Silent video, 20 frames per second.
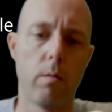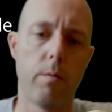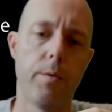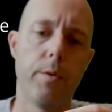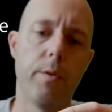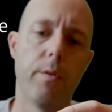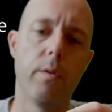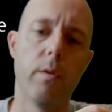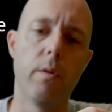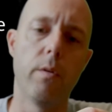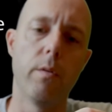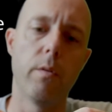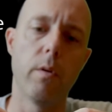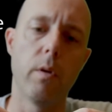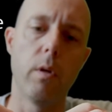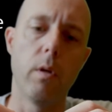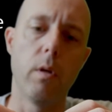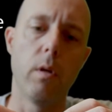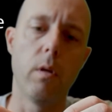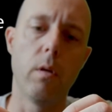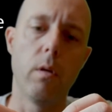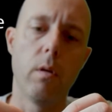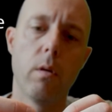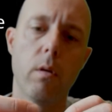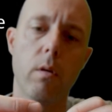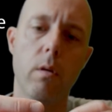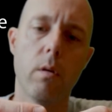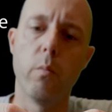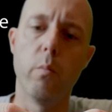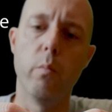This is a
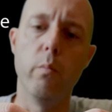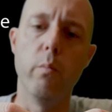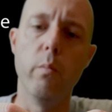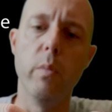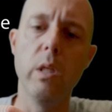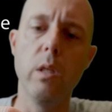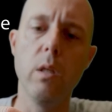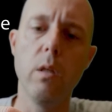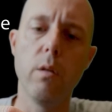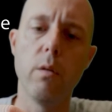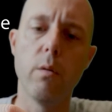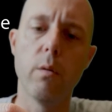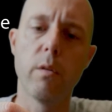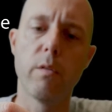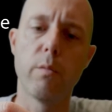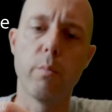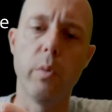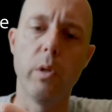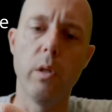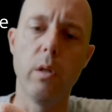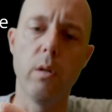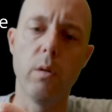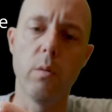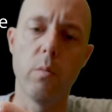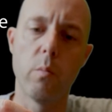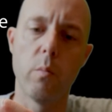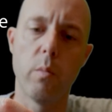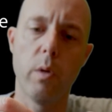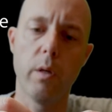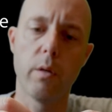mini USB,
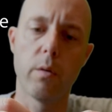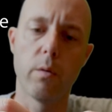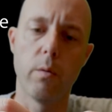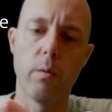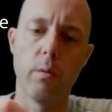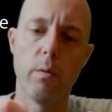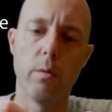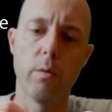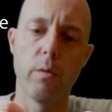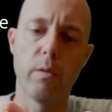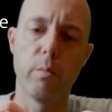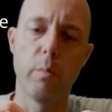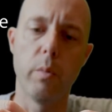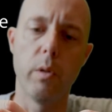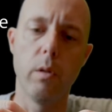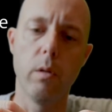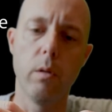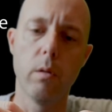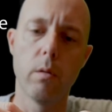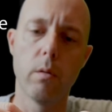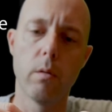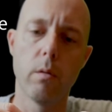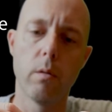micro USB.